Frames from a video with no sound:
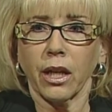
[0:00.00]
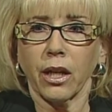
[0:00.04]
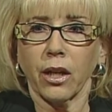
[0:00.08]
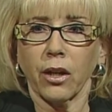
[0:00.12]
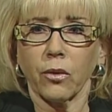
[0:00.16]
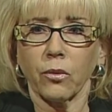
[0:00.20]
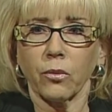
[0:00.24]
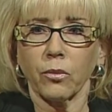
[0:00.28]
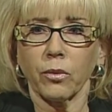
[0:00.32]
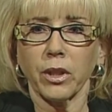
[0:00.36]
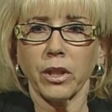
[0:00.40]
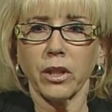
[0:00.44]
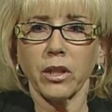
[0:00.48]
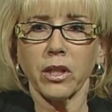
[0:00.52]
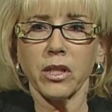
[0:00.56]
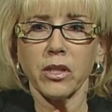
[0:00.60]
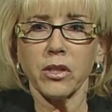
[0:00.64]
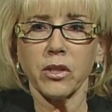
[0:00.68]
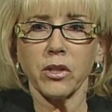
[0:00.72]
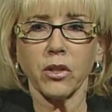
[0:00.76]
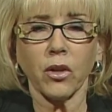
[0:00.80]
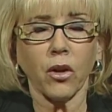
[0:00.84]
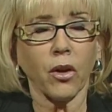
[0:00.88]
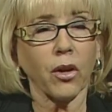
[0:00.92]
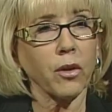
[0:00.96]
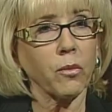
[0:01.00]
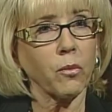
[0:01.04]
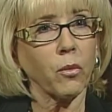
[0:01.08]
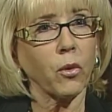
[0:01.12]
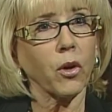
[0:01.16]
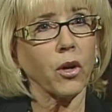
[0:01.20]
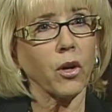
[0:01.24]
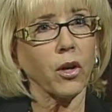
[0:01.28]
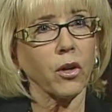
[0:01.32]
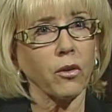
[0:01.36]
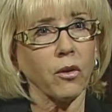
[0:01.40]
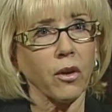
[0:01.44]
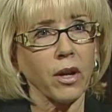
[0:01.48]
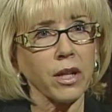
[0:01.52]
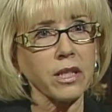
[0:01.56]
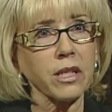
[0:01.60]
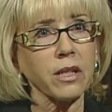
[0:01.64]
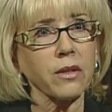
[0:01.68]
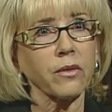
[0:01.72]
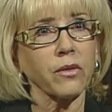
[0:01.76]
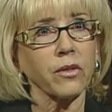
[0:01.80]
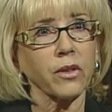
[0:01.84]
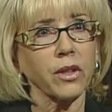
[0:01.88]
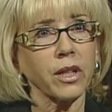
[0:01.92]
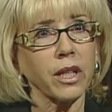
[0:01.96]
uh, really started more
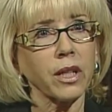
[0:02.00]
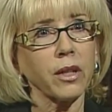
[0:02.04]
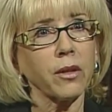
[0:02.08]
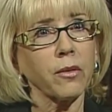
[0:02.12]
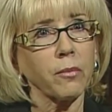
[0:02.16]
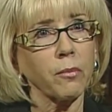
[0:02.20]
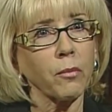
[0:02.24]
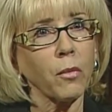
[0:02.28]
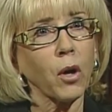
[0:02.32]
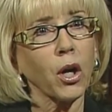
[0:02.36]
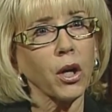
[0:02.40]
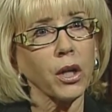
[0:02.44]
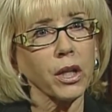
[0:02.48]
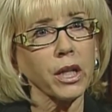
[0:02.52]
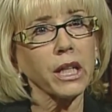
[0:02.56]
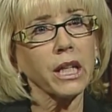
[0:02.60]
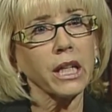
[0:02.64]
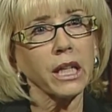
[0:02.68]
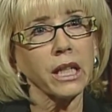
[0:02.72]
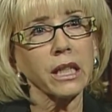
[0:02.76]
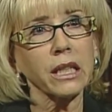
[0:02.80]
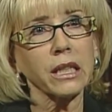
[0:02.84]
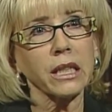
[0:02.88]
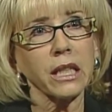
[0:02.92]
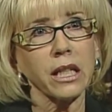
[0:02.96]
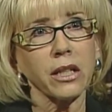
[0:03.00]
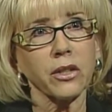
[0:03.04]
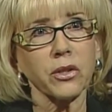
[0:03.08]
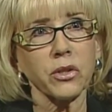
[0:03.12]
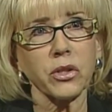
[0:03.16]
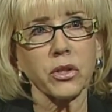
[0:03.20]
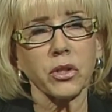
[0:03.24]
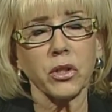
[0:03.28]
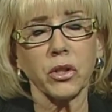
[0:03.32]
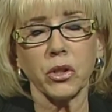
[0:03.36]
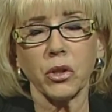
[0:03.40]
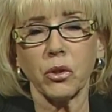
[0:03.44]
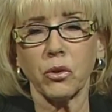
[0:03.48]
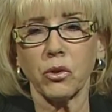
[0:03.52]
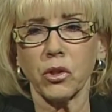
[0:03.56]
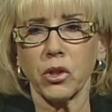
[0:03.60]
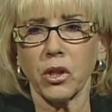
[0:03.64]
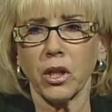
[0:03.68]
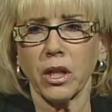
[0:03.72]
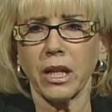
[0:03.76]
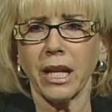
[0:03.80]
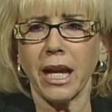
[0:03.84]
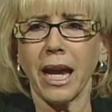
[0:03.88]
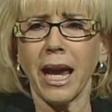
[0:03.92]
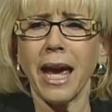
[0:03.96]
aggressively marketing the
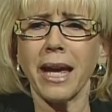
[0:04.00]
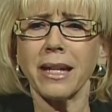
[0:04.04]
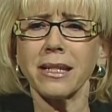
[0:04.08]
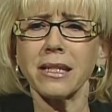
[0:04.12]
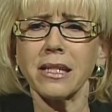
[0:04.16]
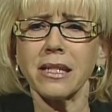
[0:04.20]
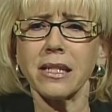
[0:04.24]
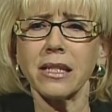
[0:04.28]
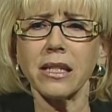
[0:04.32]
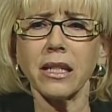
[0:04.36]
institution and